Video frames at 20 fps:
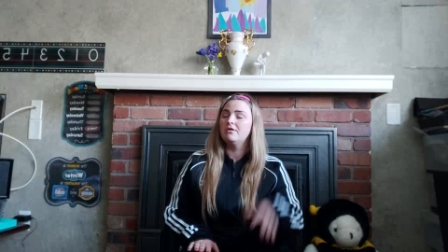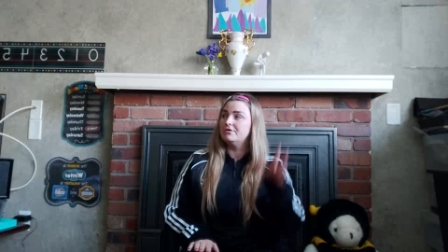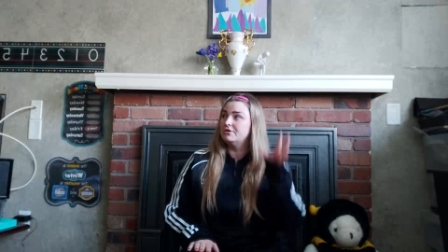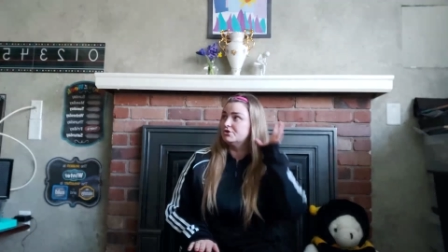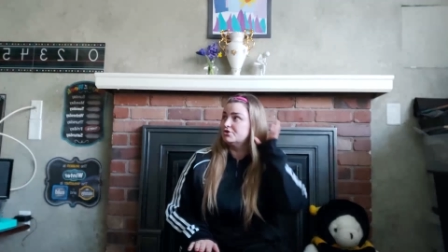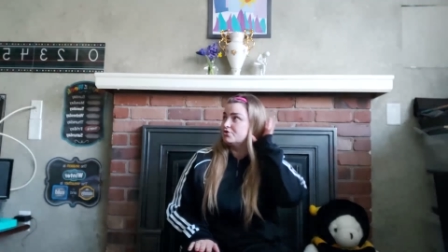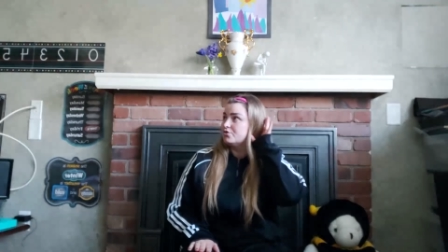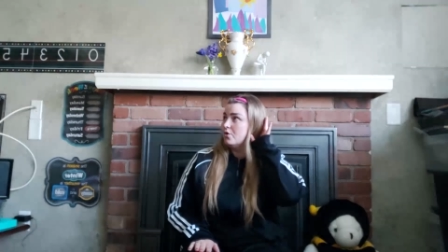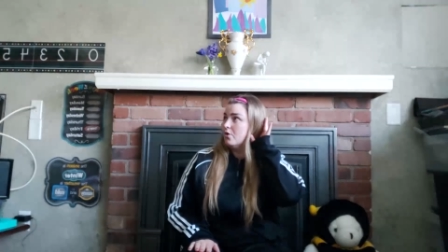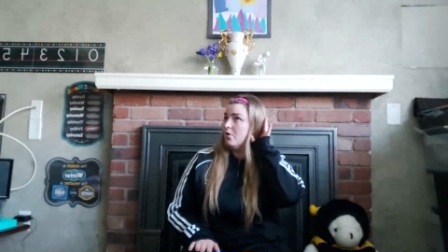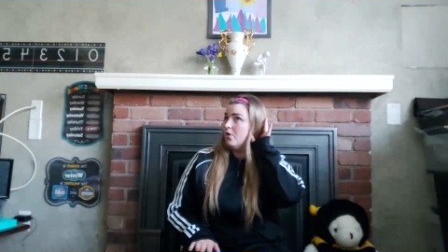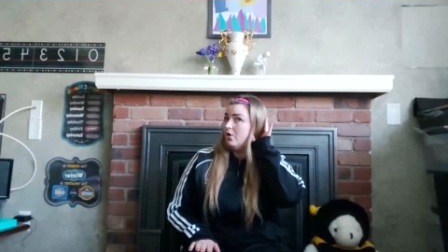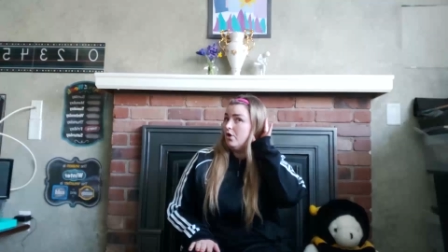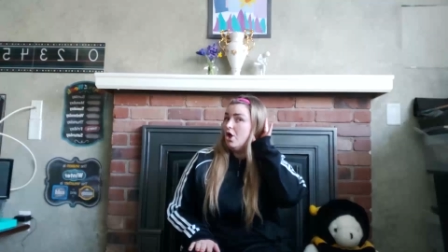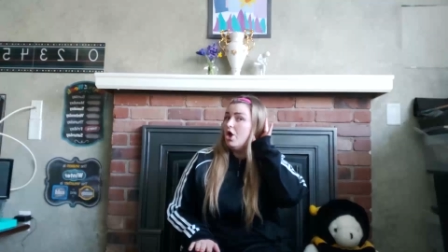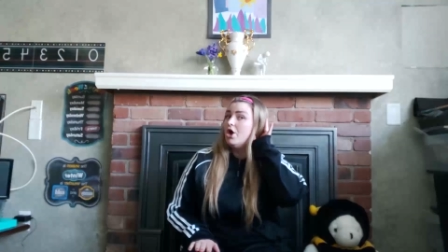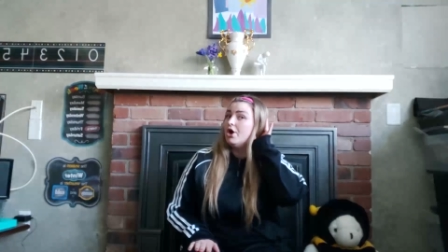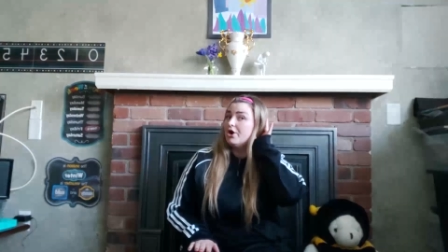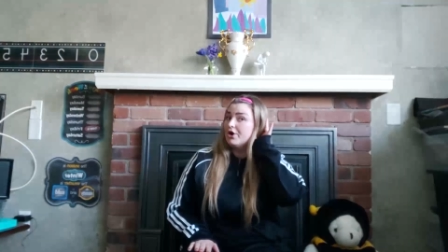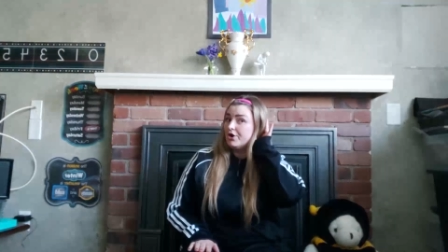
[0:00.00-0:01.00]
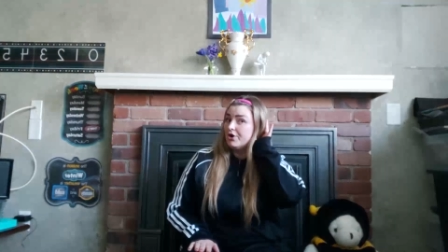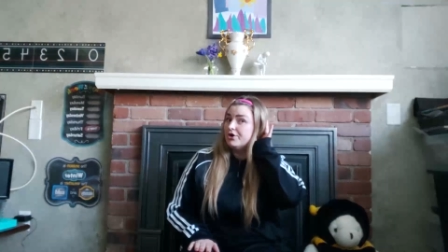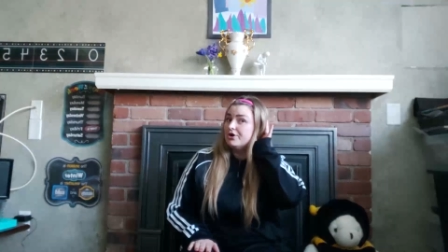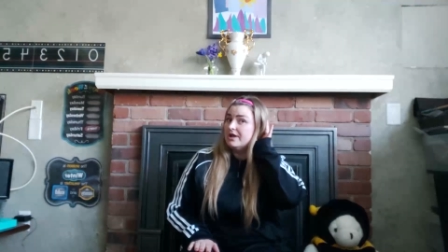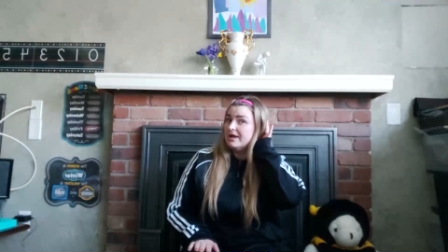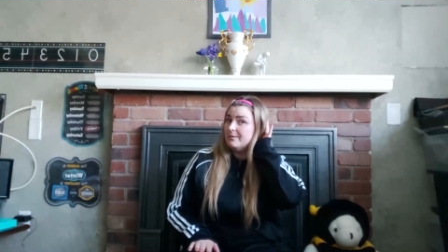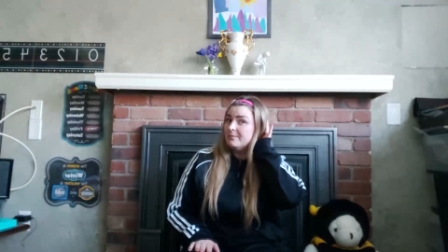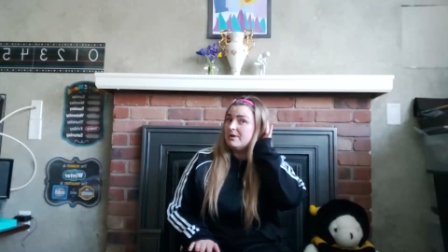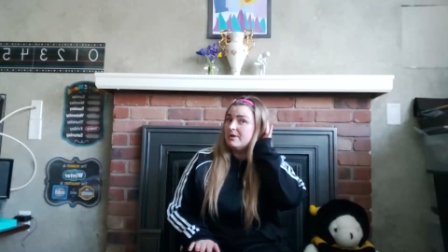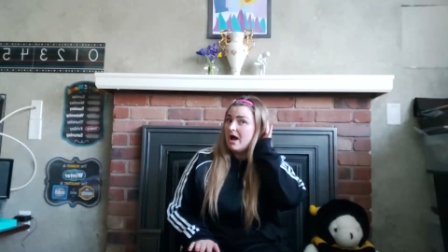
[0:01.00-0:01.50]
The troll
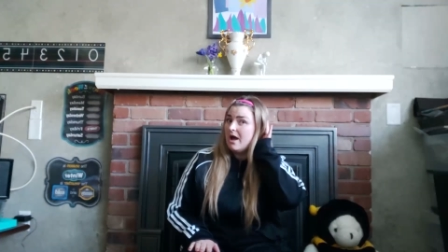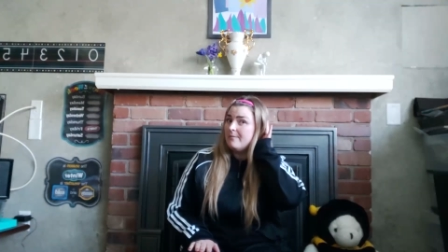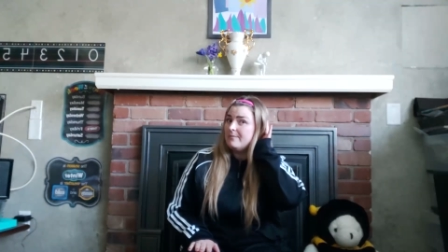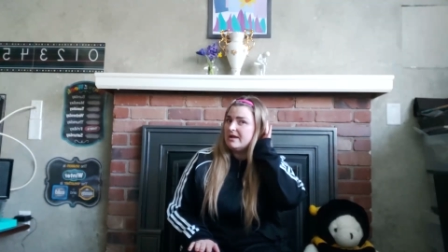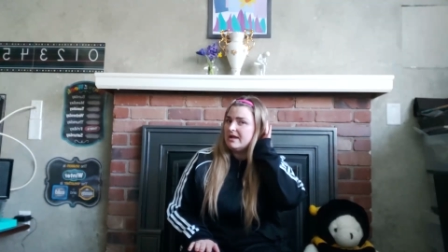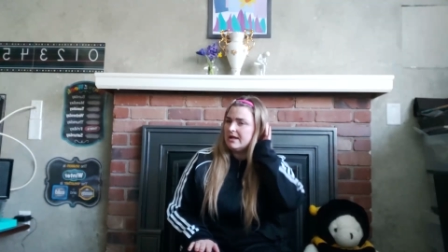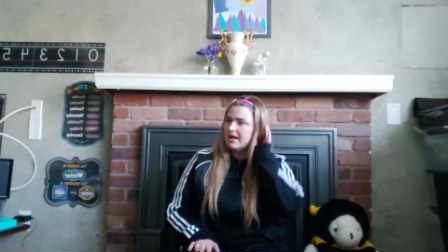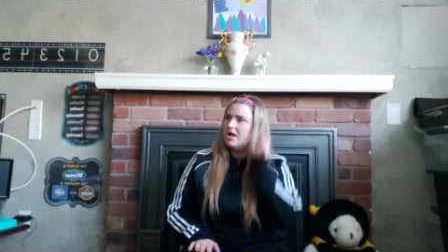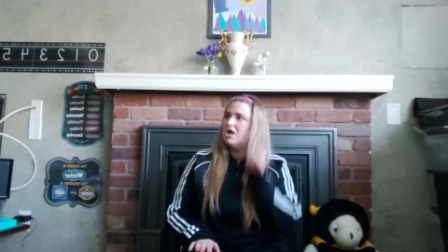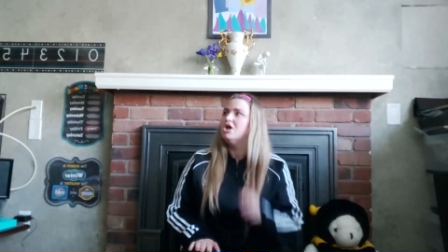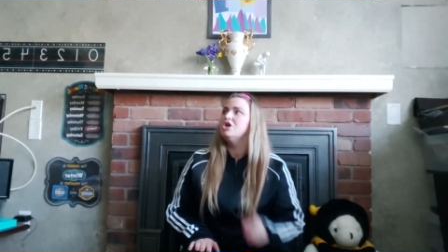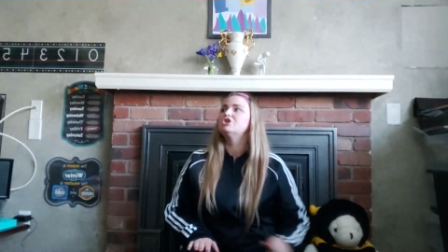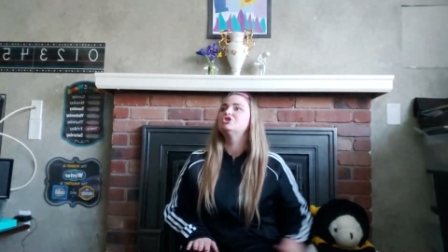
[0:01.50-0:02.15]
heard him coming,